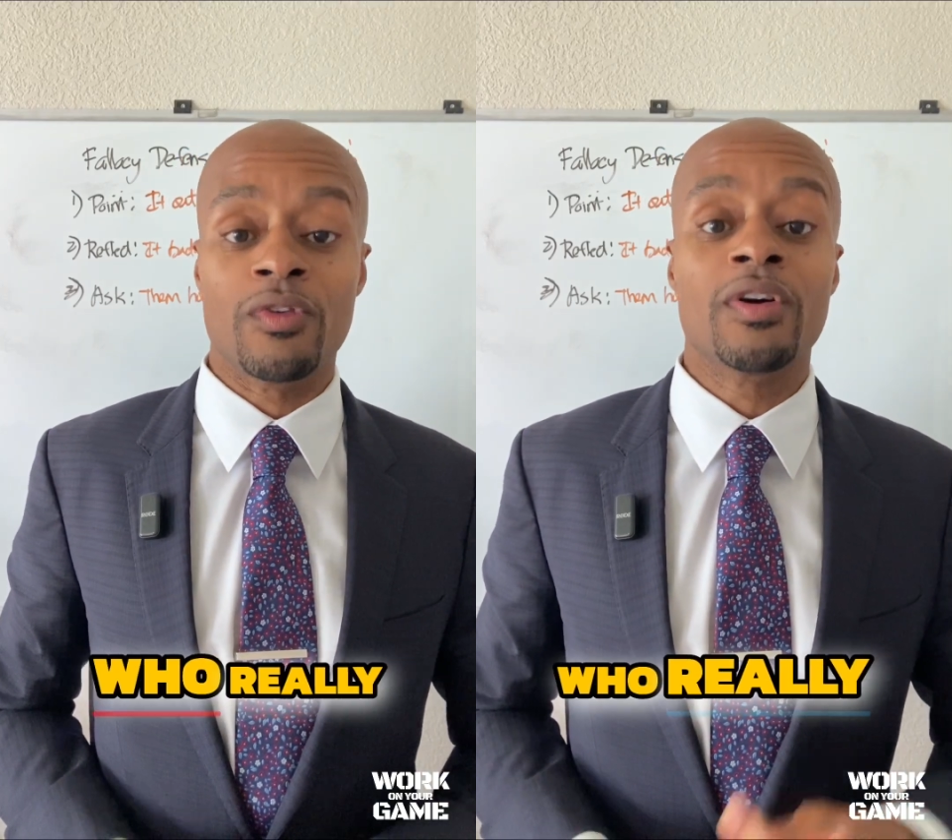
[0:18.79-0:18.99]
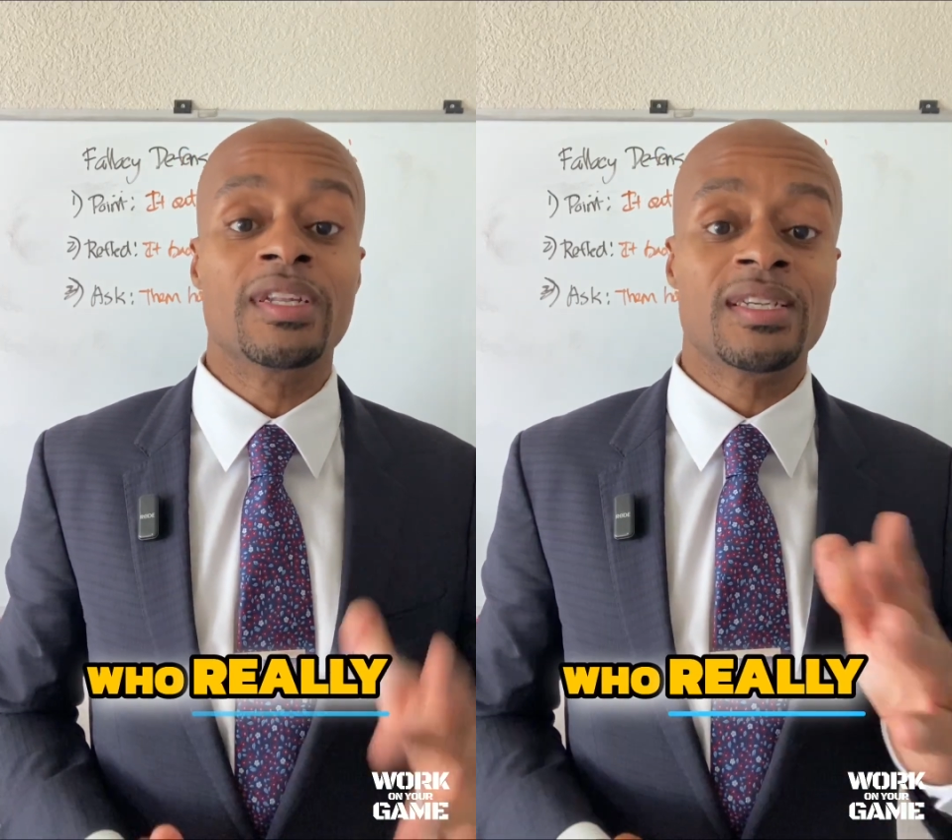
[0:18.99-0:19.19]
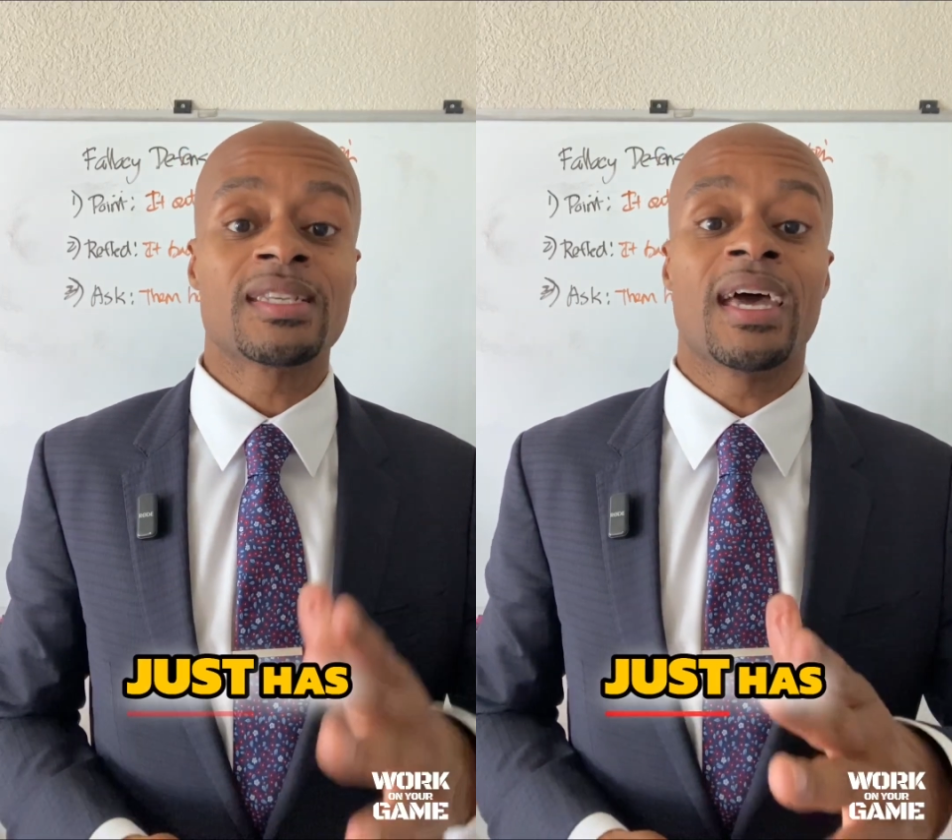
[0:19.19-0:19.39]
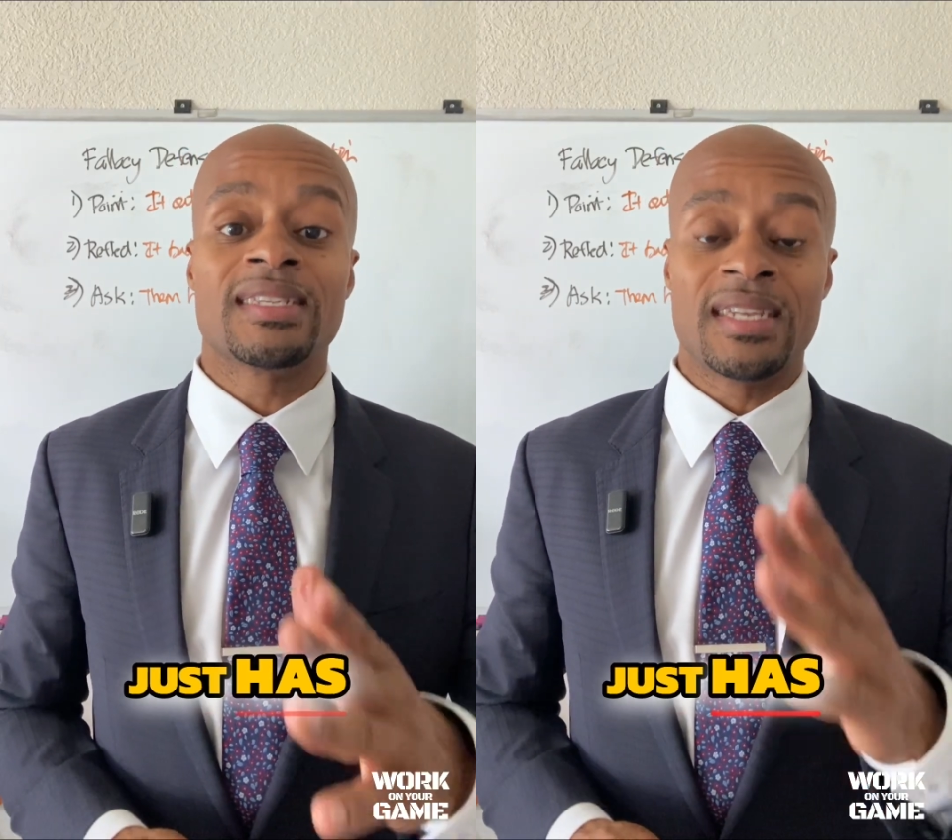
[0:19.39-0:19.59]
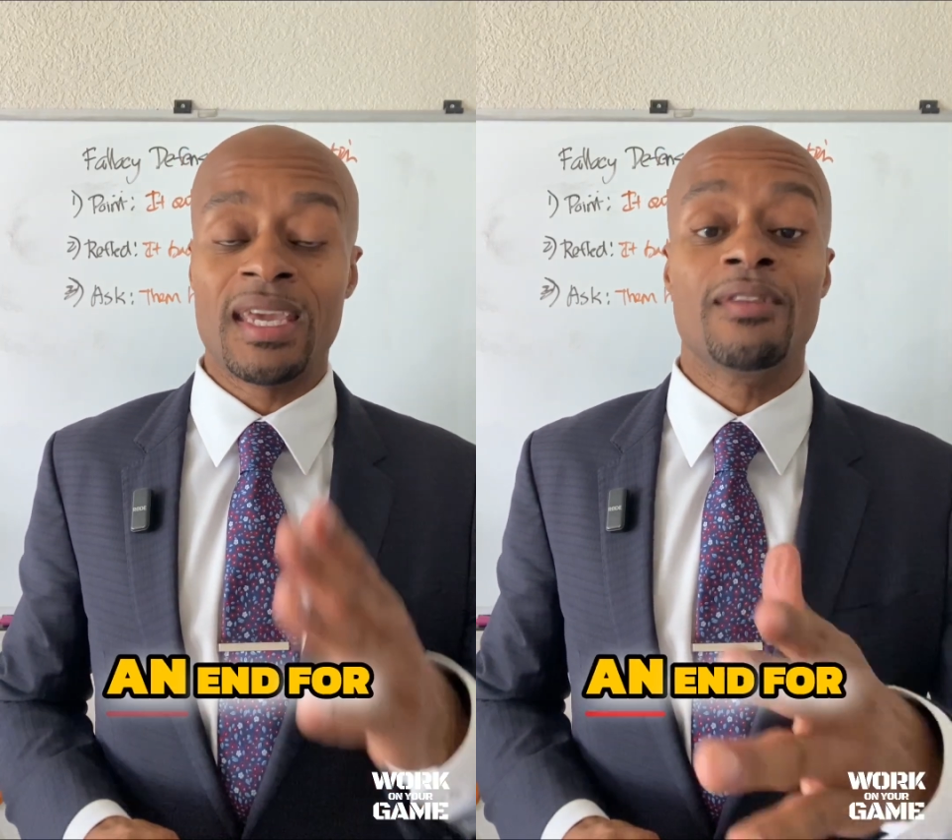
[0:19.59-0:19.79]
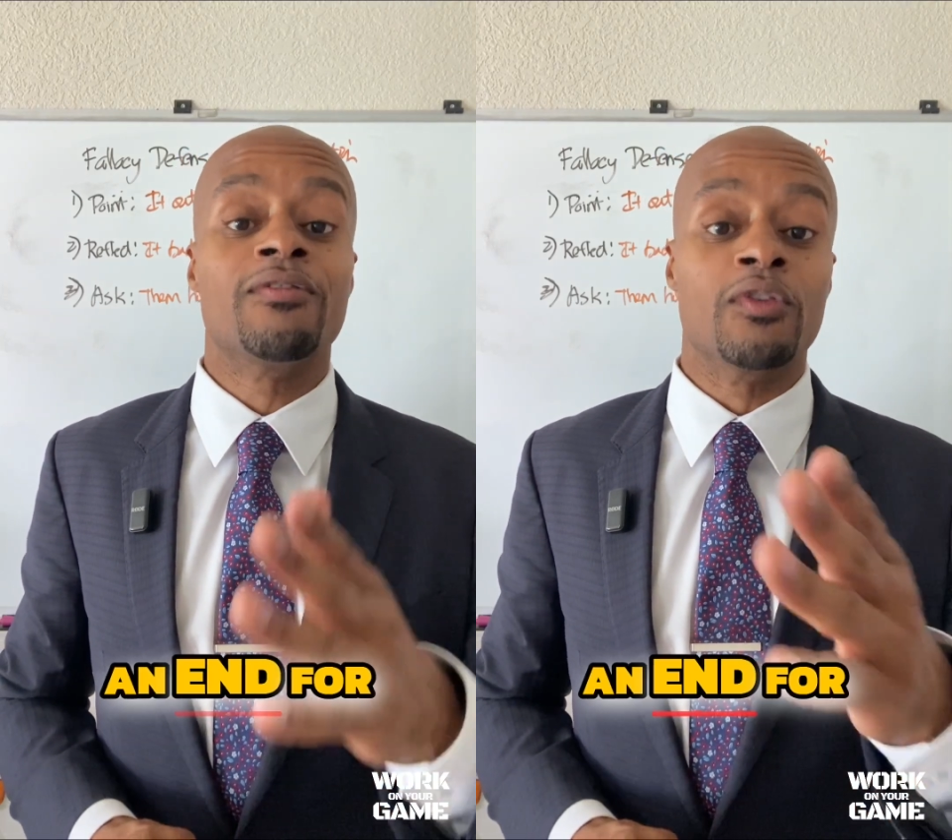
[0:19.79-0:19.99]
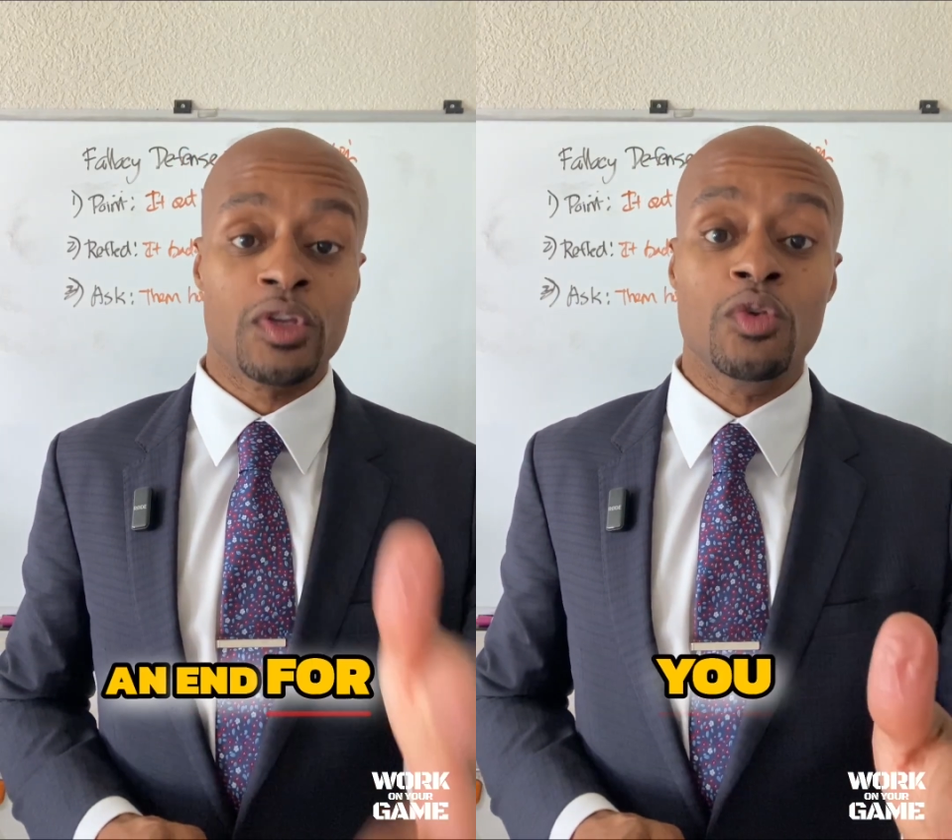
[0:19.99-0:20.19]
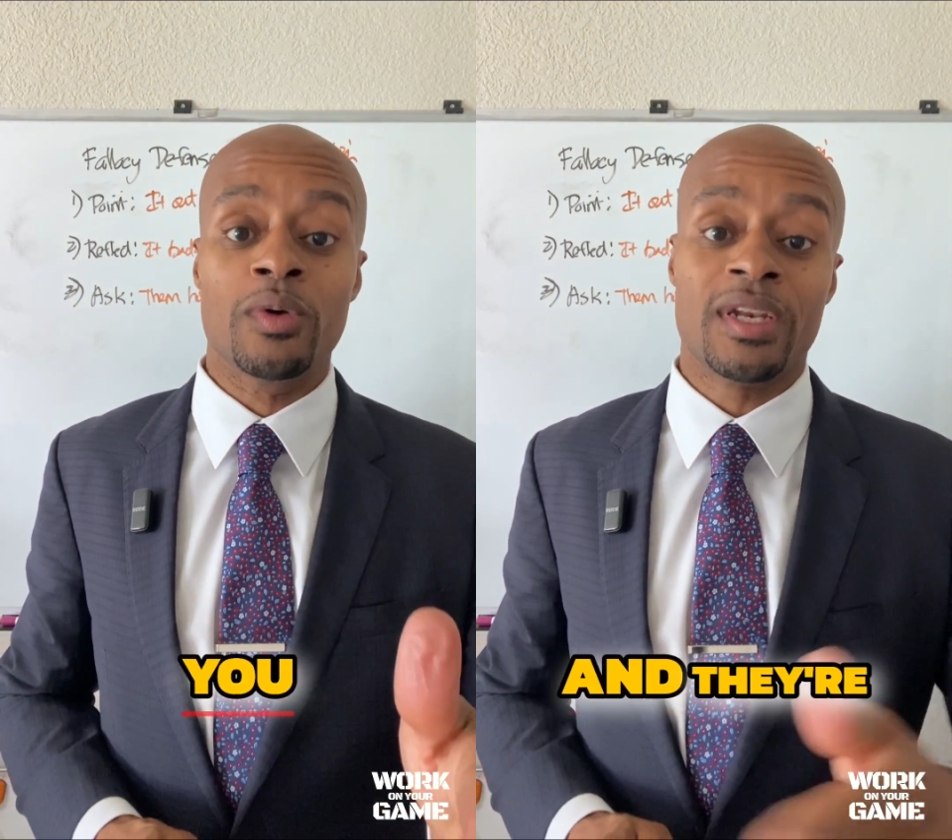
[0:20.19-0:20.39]
really just has it in for
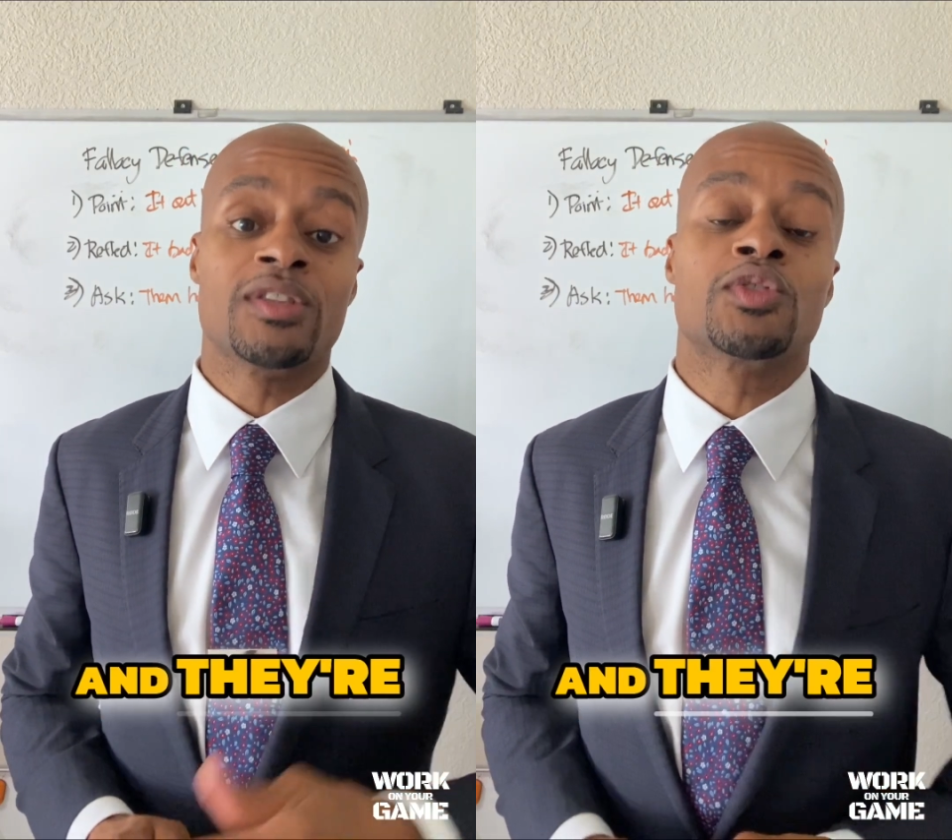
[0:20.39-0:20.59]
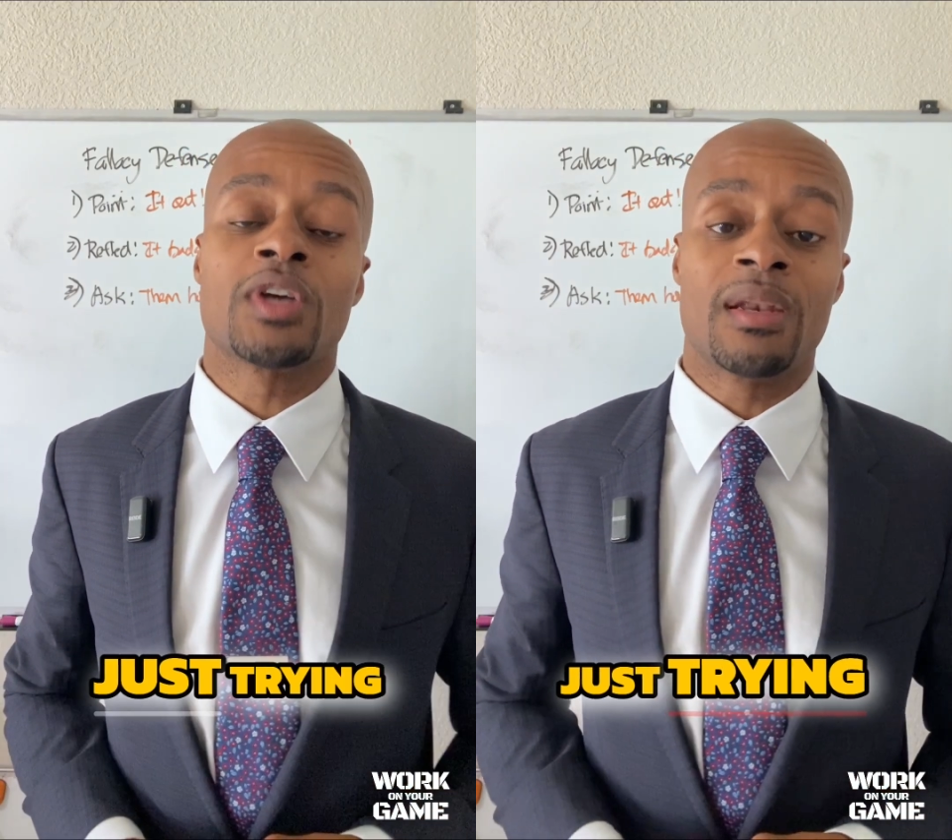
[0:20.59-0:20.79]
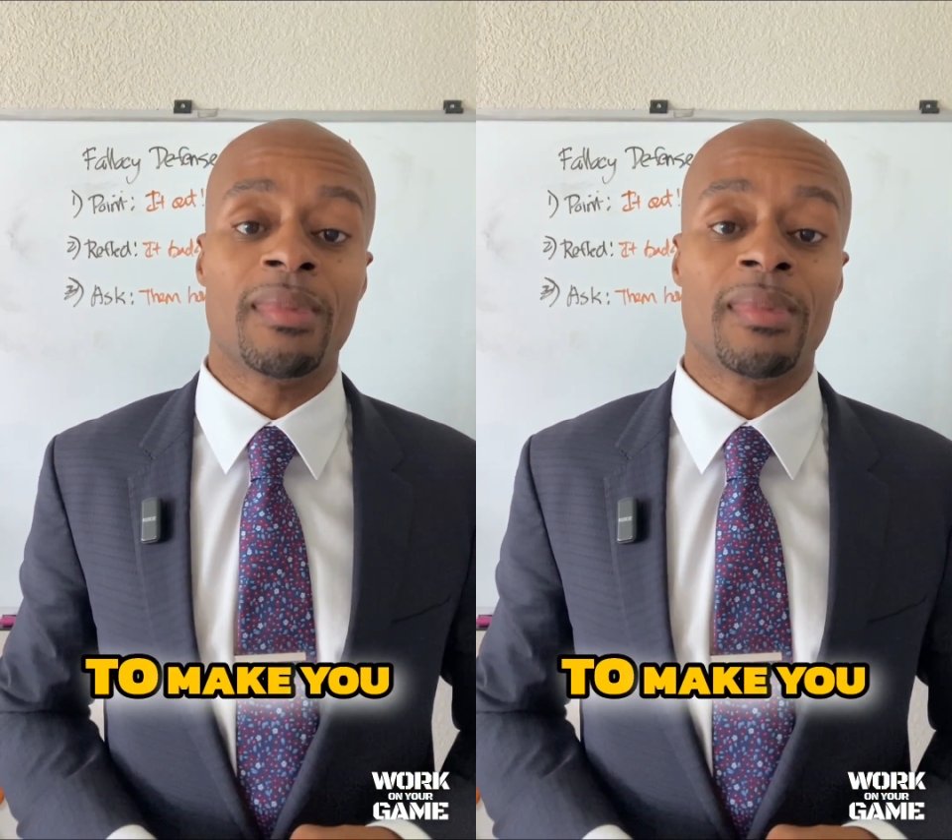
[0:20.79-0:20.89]
you and they're just trying